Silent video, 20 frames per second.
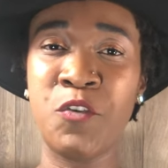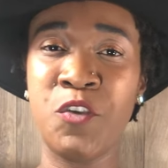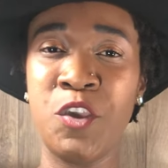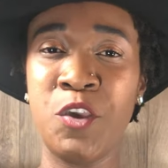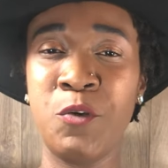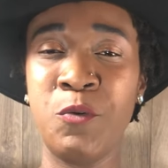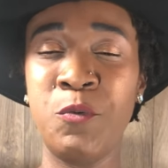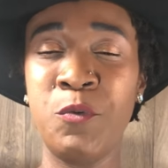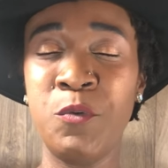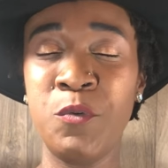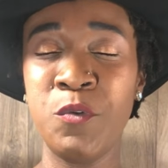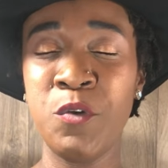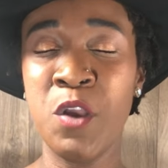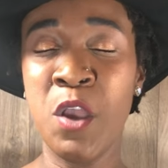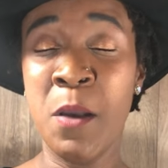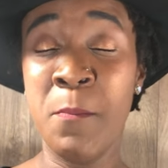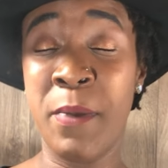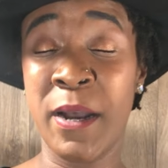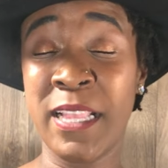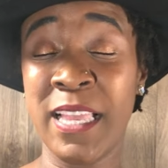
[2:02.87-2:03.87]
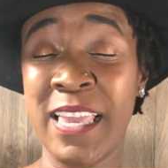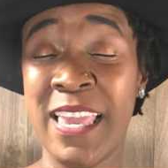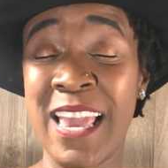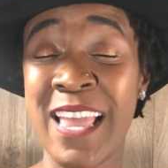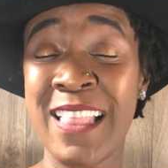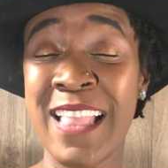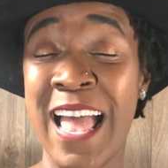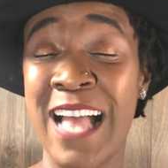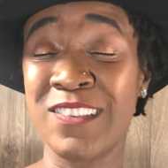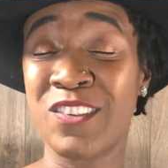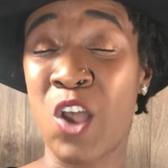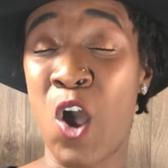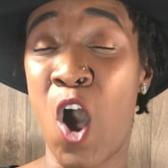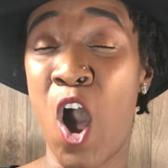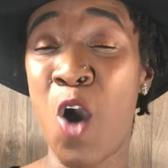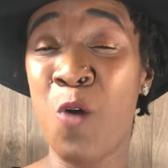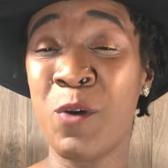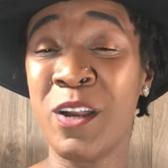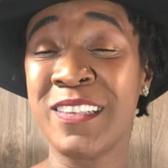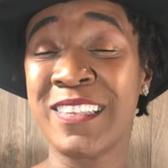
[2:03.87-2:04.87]
you, but again, as
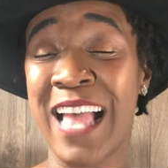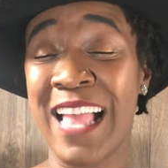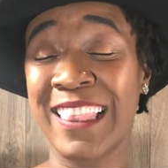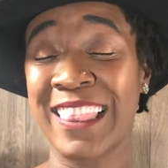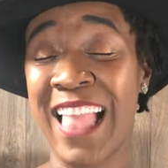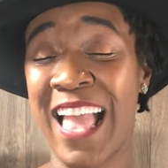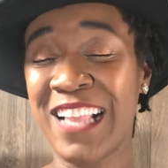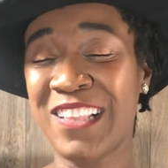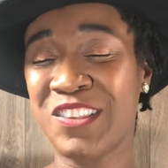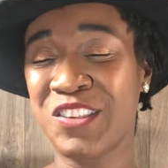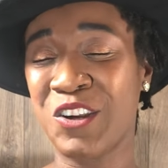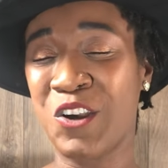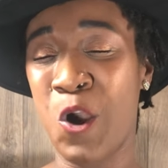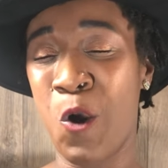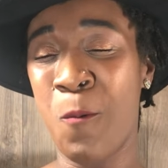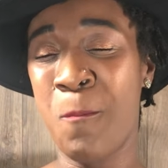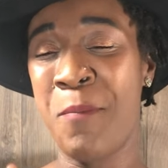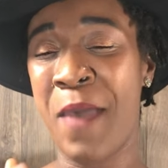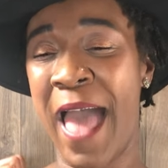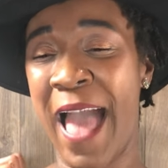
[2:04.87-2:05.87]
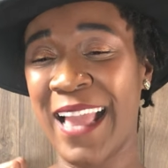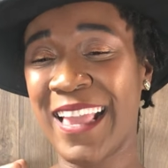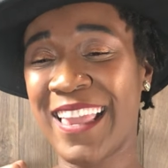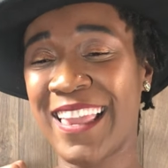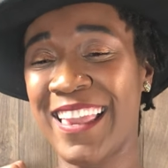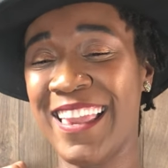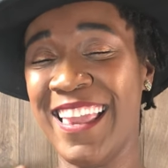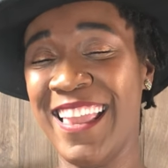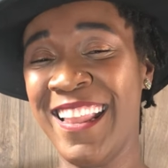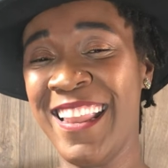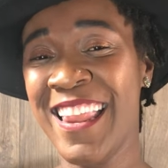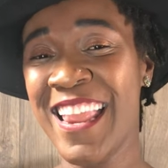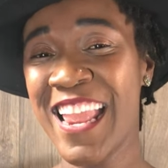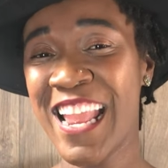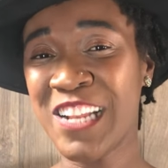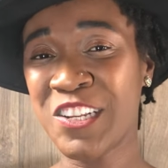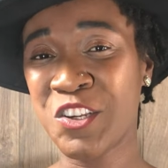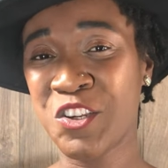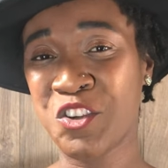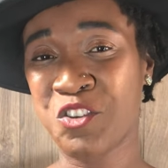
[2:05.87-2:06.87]
always, I like to go back in
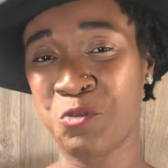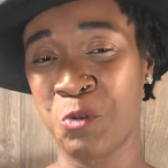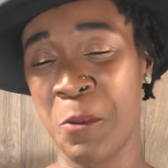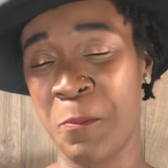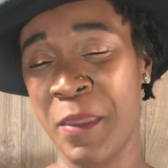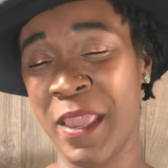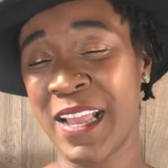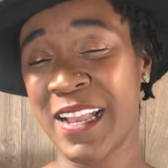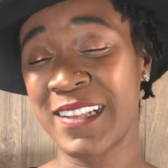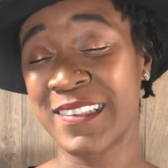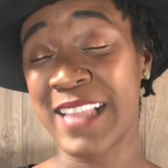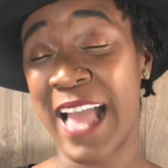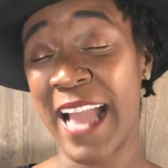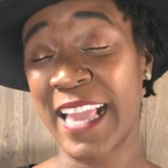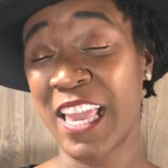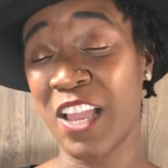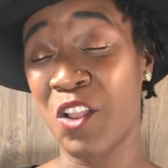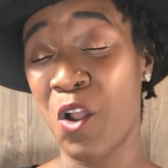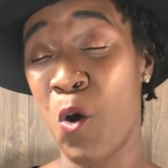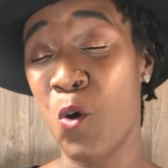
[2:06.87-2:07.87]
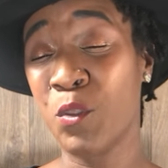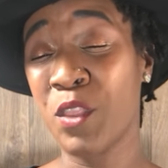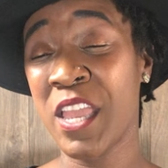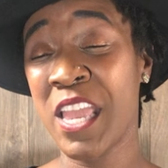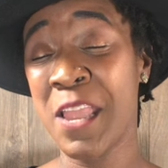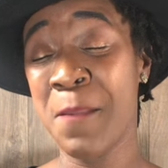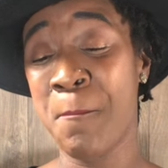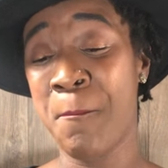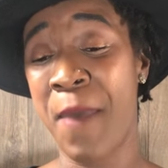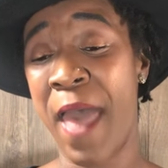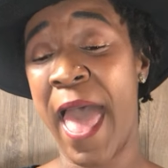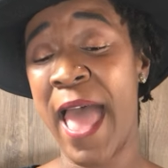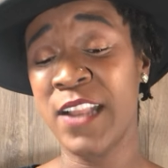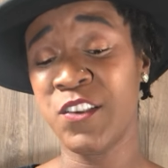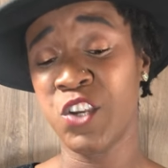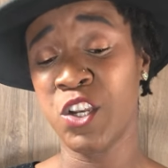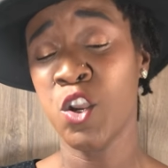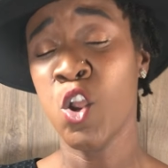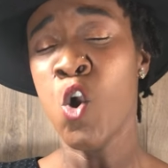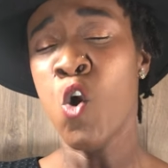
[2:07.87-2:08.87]
history, because I can only
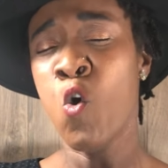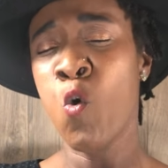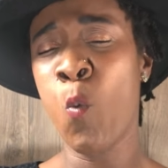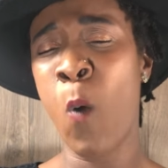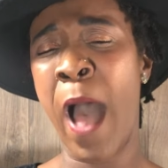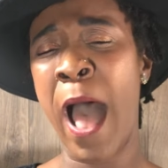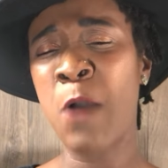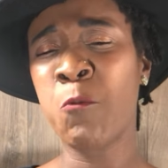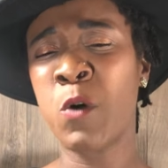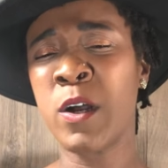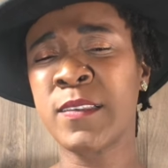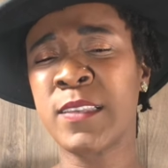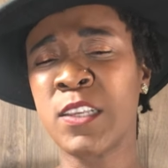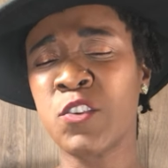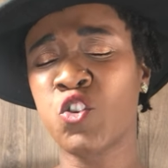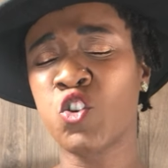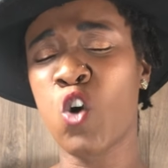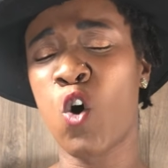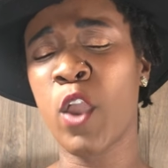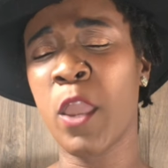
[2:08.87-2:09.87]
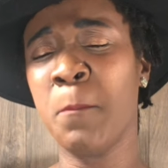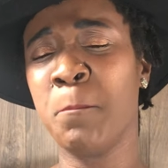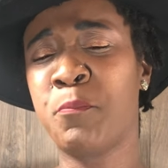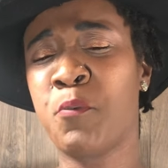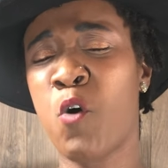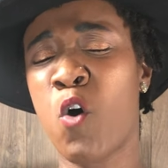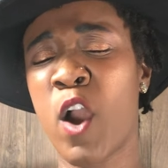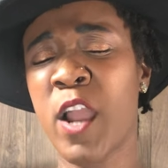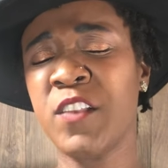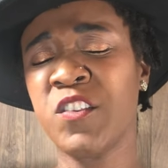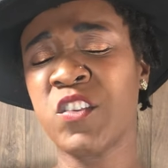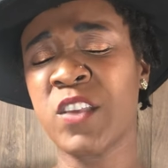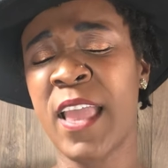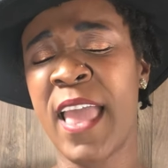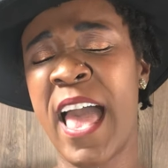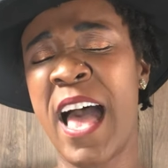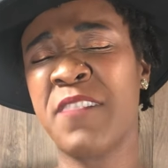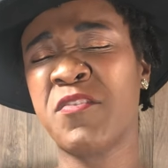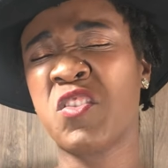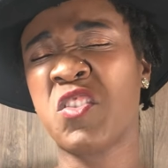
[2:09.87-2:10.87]
imagine why was it so important to
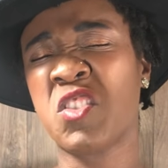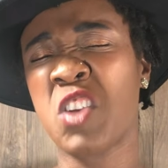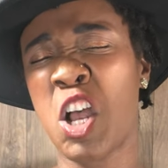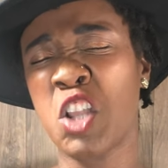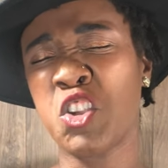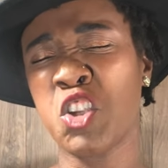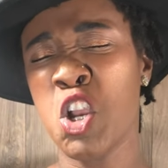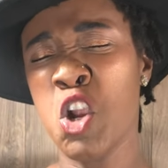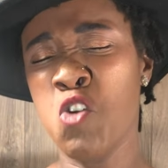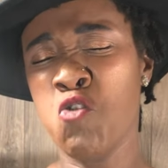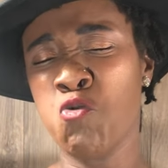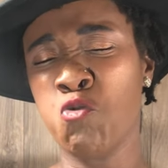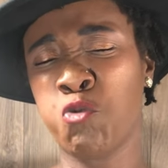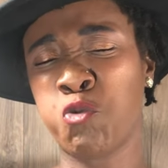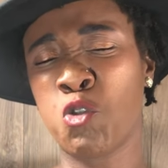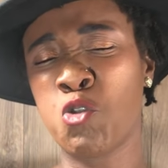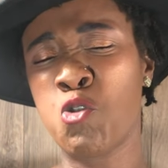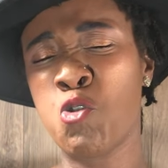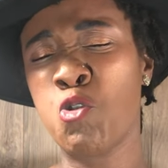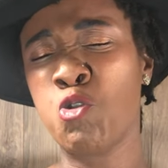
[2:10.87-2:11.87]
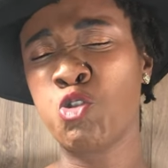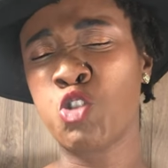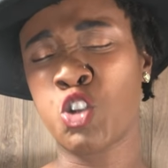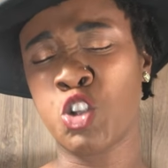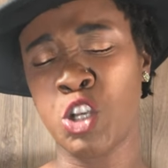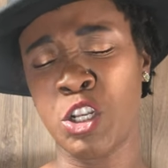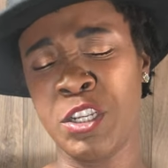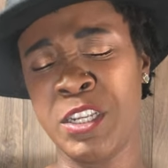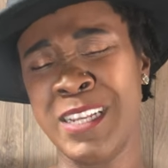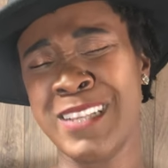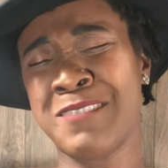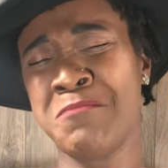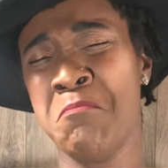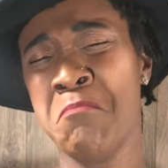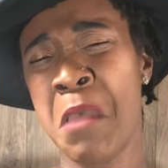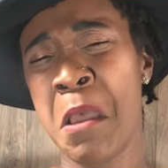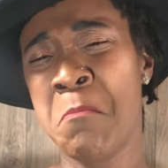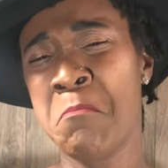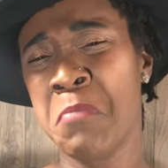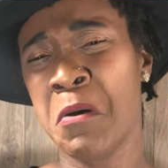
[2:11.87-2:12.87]
have such rules to
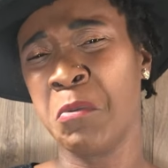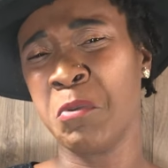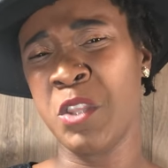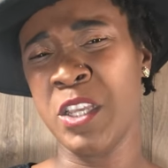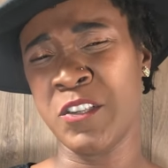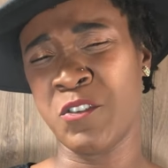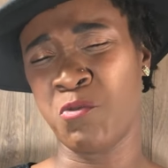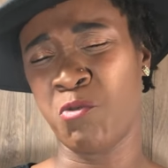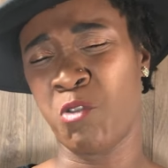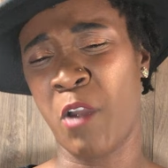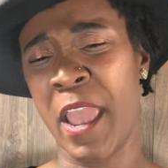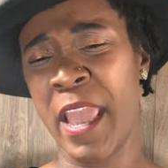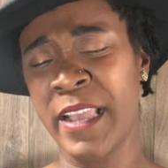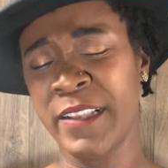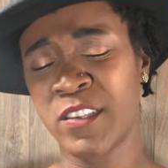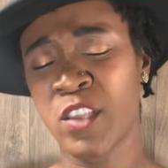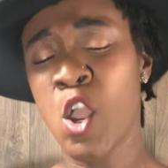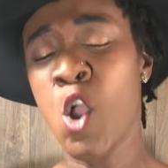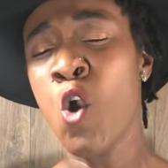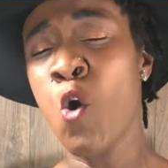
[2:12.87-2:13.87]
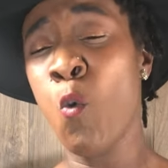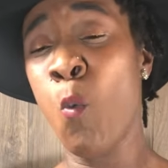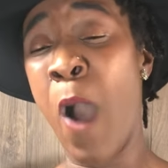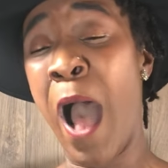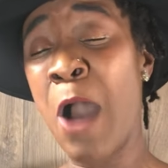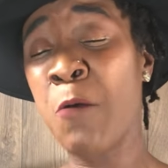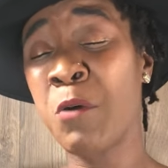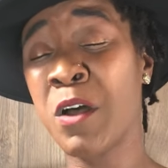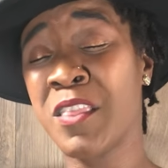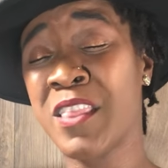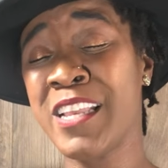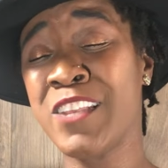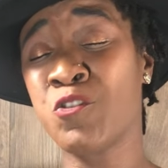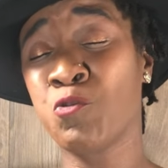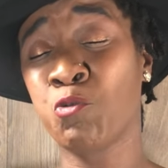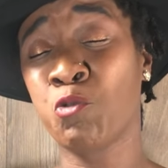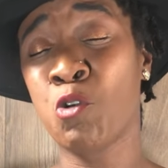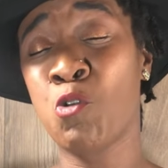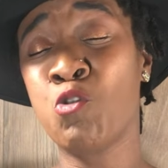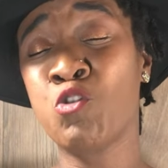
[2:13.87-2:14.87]
dismember this race? Why were these
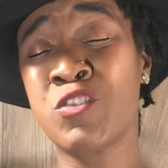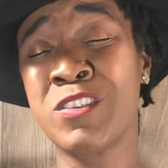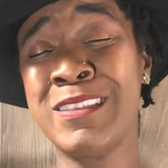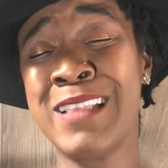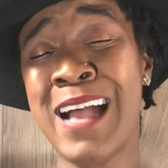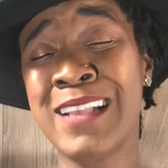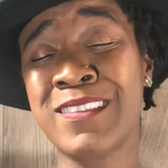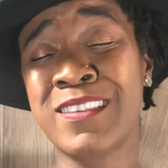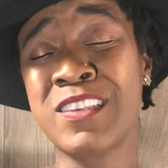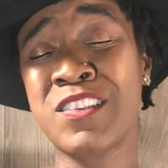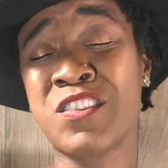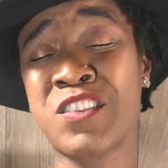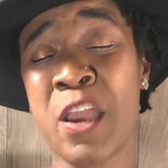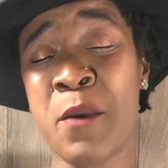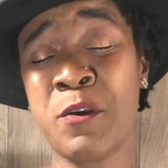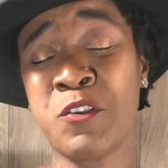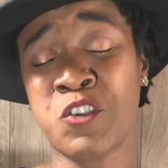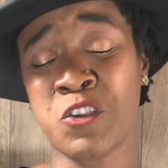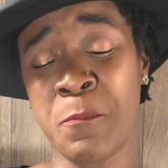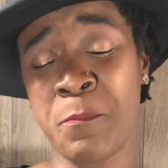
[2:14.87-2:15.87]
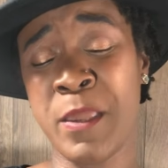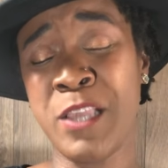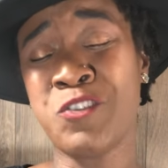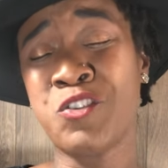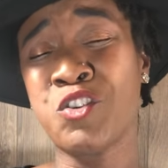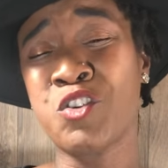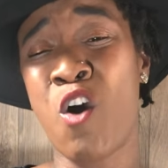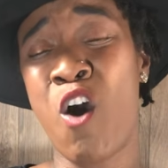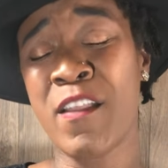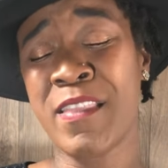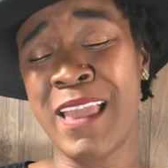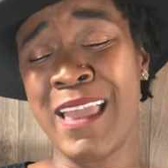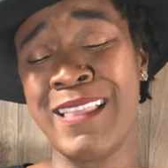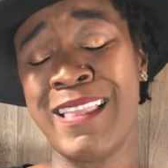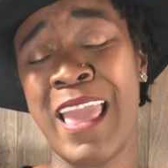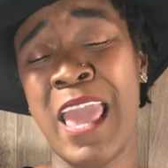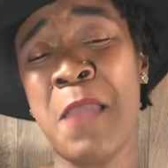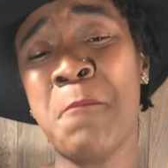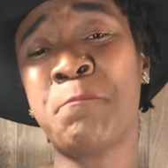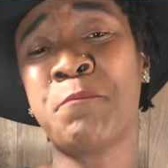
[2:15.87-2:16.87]
rules necessary to be taught and
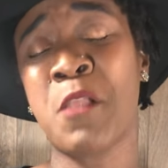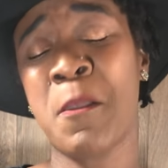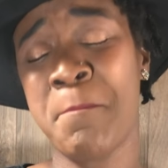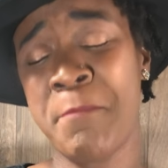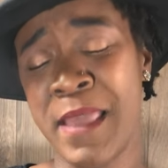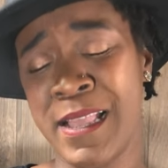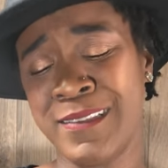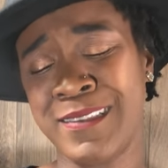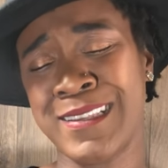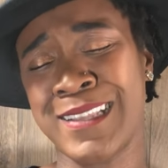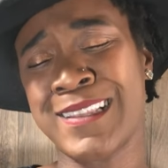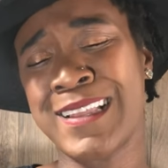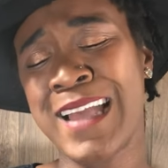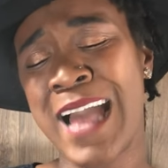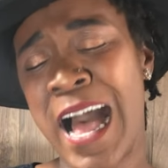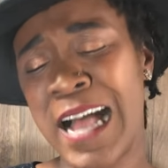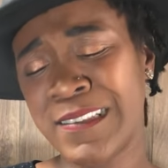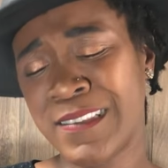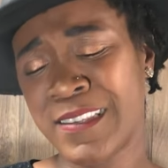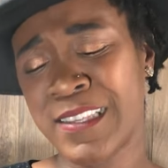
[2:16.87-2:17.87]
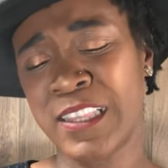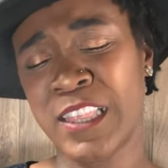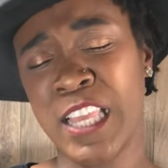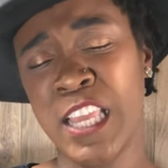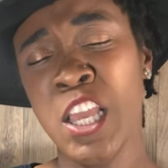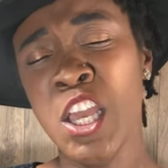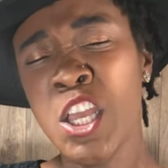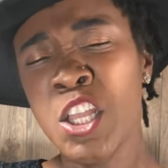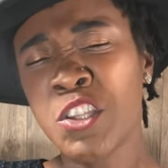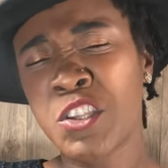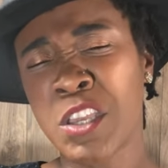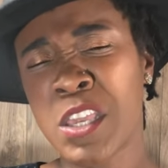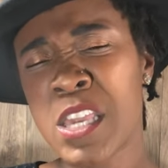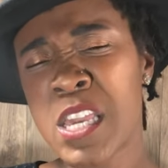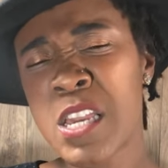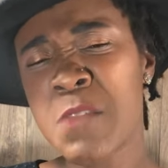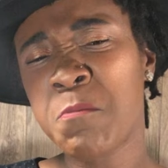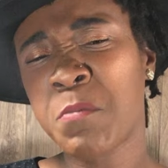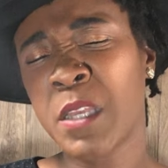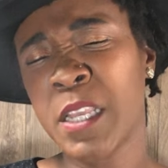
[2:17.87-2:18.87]
implemented constantly to
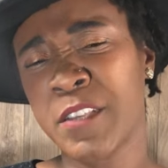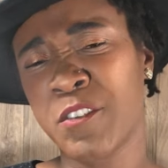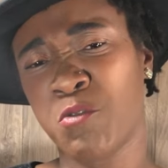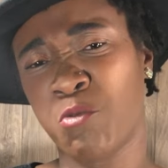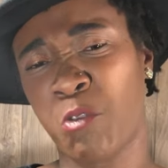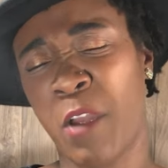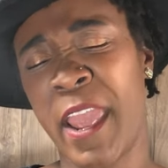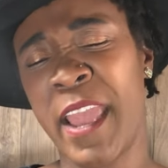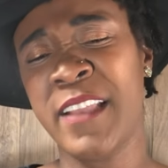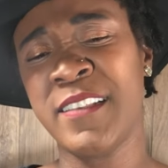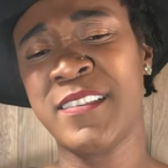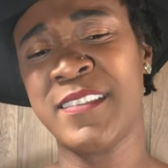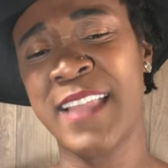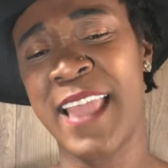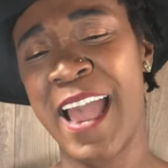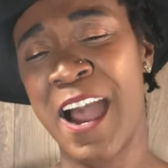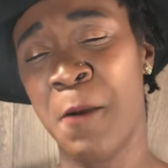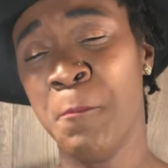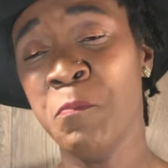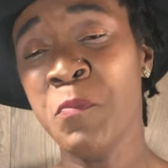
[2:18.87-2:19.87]
keep this race down?